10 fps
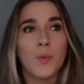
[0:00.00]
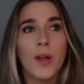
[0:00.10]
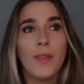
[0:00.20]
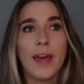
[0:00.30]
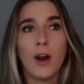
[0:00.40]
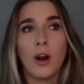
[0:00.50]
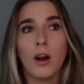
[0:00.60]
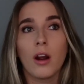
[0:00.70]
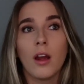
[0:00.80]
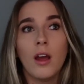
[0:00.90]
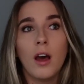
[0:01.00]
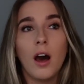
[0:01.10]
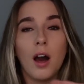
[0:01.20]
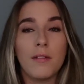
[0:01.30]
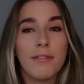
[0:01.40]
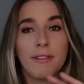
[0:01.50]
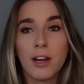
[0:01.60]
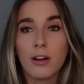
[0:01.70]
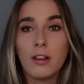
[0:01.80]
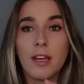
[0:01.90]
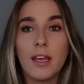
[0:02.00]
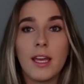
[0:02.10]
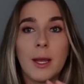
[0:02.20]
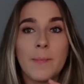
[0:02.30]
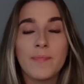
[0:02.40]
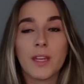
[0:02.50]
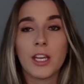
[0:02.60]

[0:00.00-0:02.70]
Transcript: when they are unfairly,